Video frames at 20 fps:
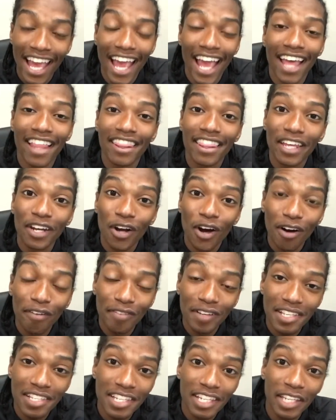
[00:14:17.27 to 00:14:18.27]
and then
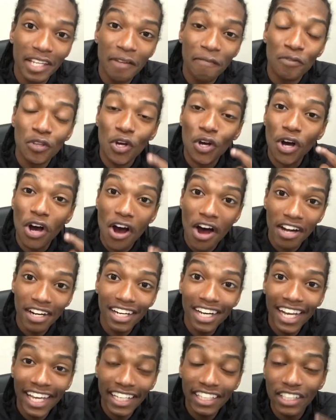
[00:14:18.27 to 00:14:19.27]
obviously
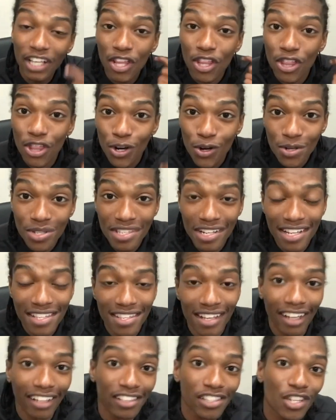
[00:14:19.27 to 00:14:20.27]
correlate those
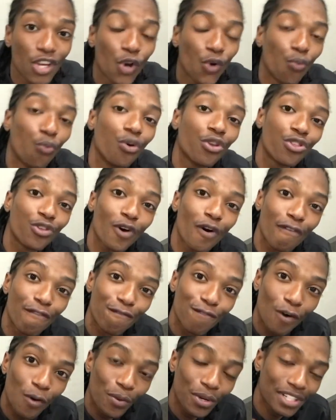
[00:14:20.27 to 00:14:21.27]
results with your
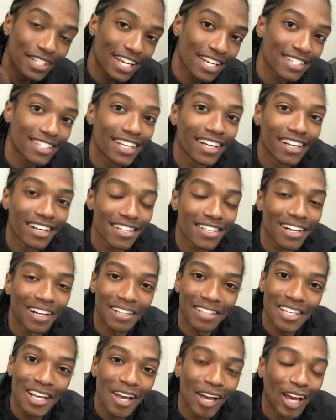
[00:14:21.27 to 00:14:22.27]
forward testing
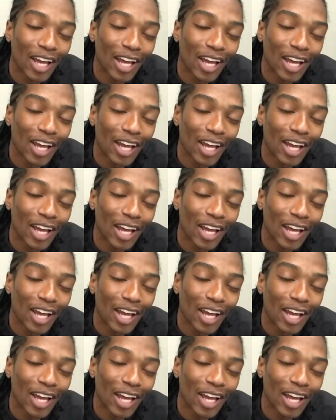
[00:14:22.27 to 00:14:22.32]
results,